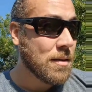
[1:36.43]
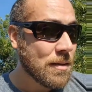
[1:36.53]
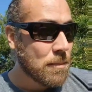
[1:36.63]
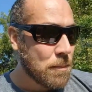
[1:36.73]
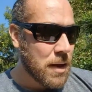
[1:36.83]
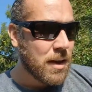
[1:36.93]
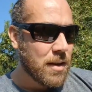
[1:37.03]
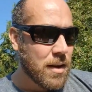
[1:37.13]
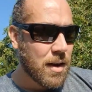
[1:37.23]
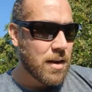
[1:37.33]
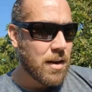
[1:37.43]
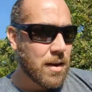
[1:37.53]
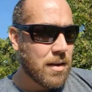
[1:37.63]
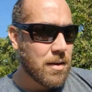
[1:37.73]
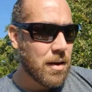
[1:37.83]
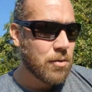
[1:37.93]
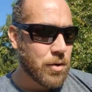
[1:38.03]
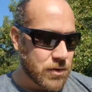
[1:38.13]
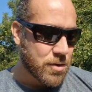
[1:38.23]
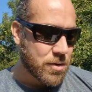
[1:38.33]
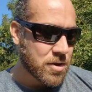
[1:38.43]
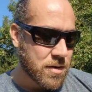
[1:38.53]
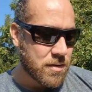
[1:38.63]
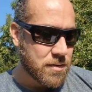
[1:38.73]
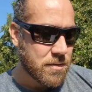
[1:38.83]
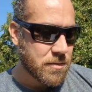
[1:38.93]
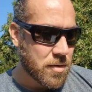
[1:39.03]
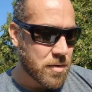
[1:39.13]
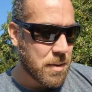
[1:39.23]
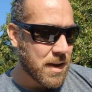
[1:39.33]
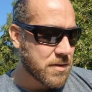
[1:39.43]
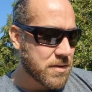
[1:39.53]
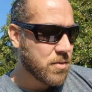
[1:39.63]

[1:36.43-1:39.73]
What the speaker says: being a researcher for the past,